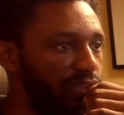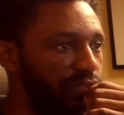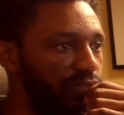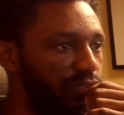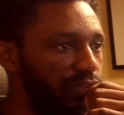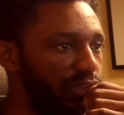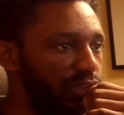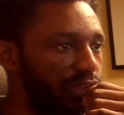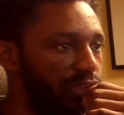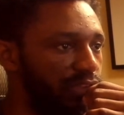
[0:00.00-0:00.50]

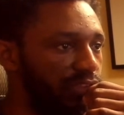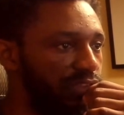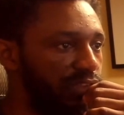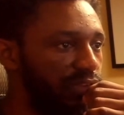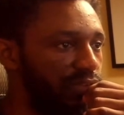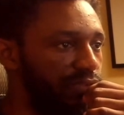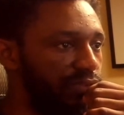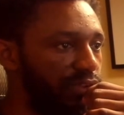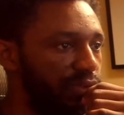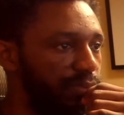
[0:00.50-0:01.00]
server
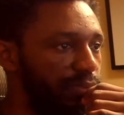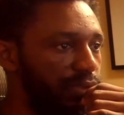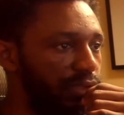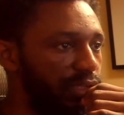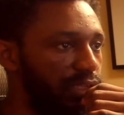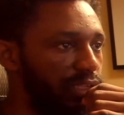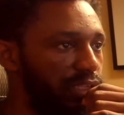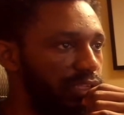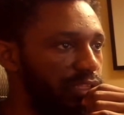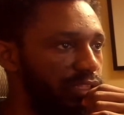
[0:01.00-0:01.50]

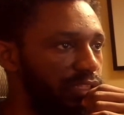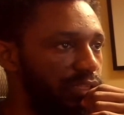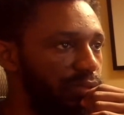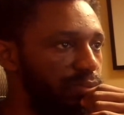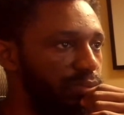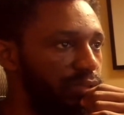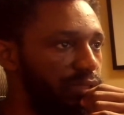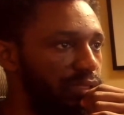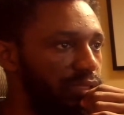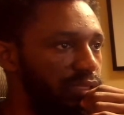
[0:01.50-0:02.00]
API key,
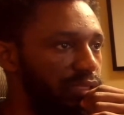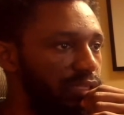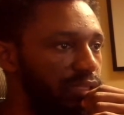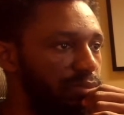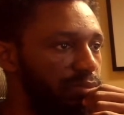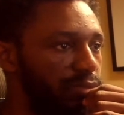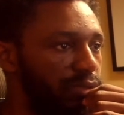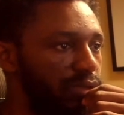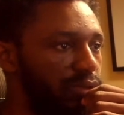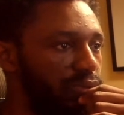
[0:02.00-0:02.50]

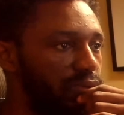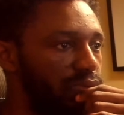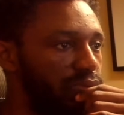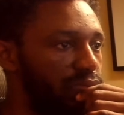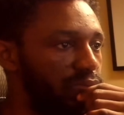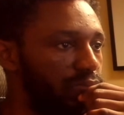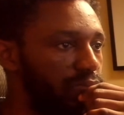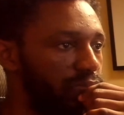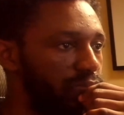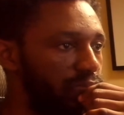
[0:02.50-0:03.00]
DB,
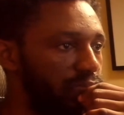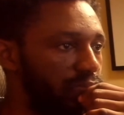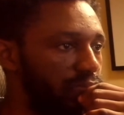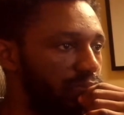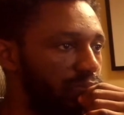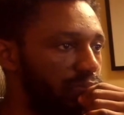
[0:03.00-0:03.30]
email.